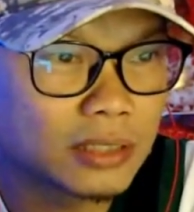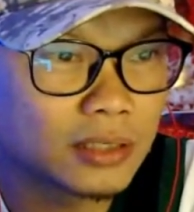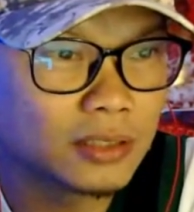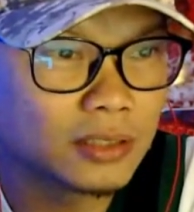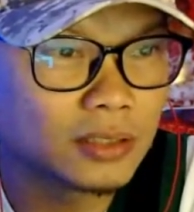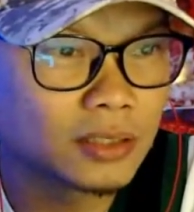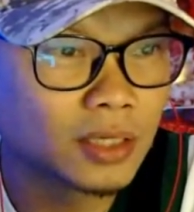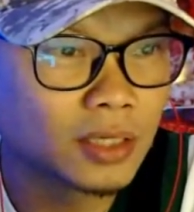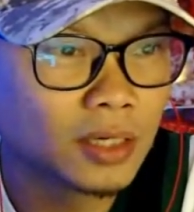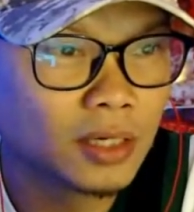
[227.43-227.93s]

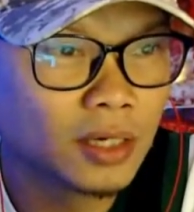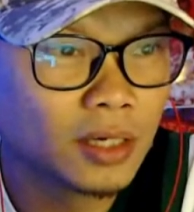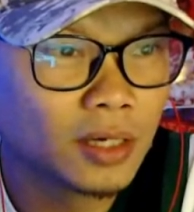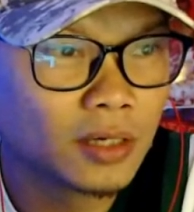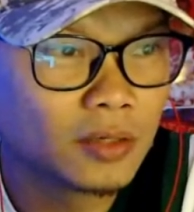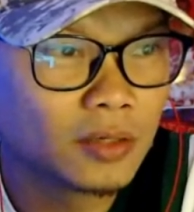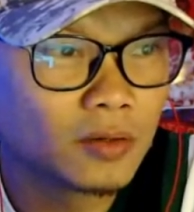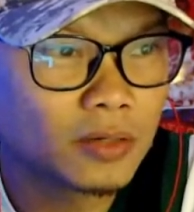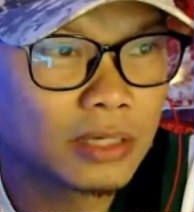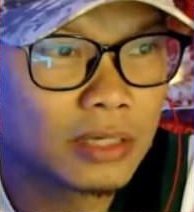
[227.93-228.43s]
is
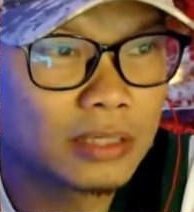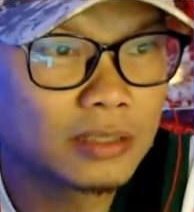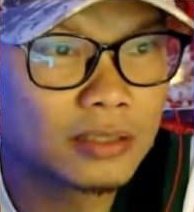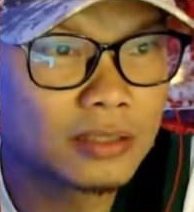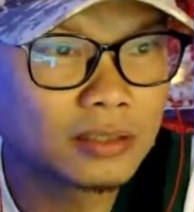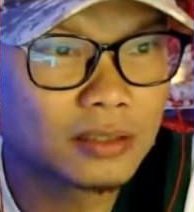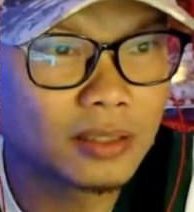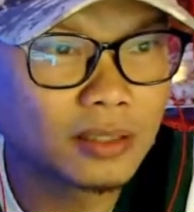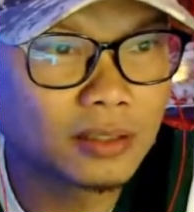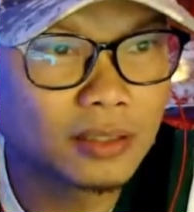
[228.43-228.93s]
look at the
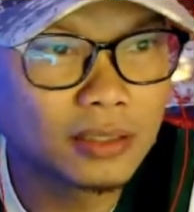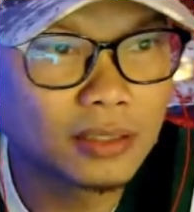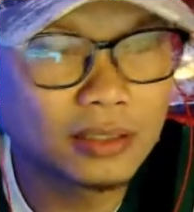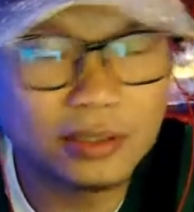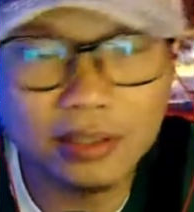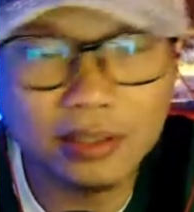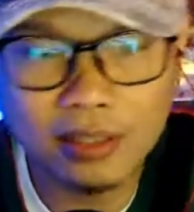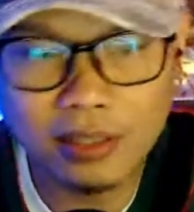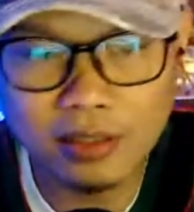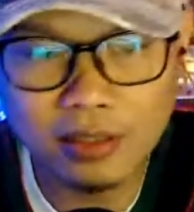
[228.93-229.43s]

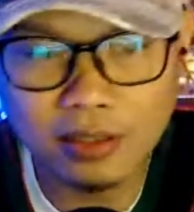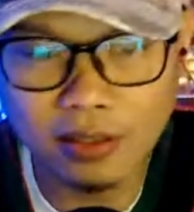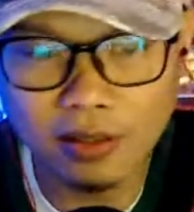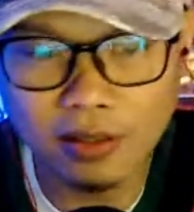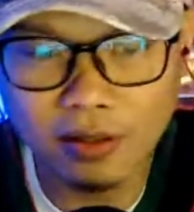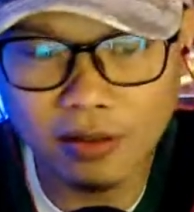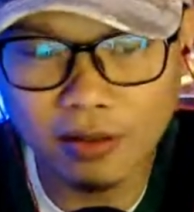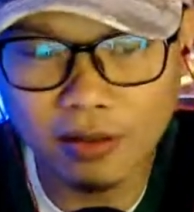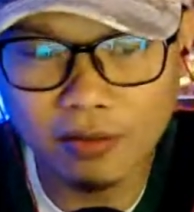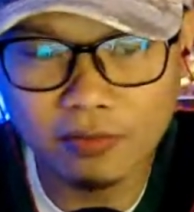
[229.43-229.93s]
statistics
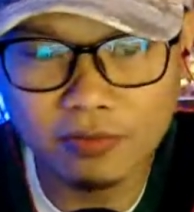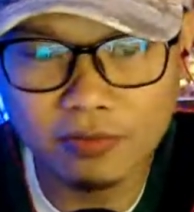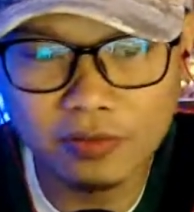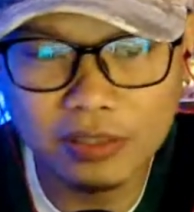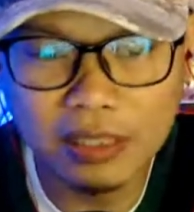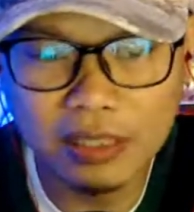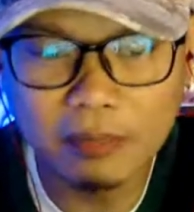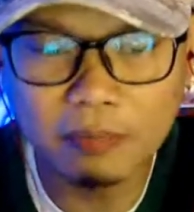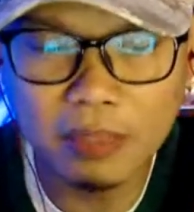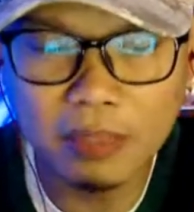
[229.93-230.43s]

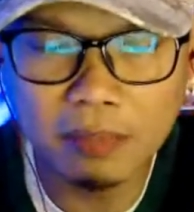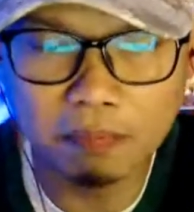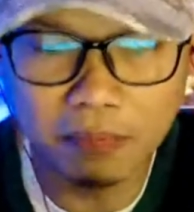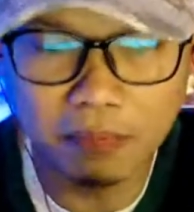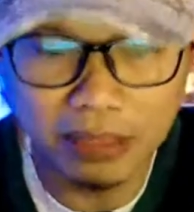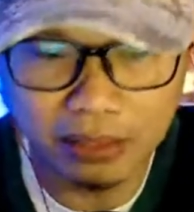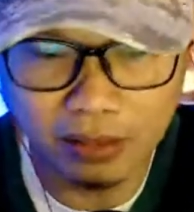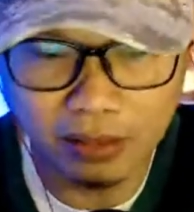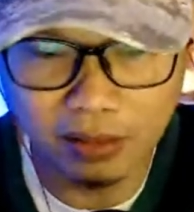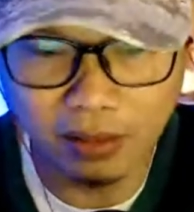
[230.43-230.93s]
of Jimmy
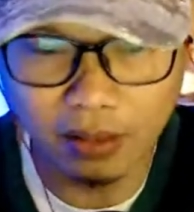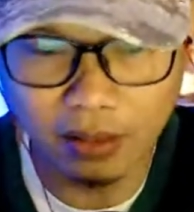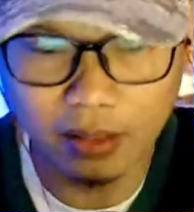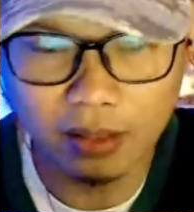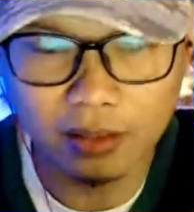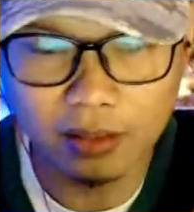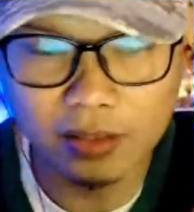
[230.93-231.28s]
Butler.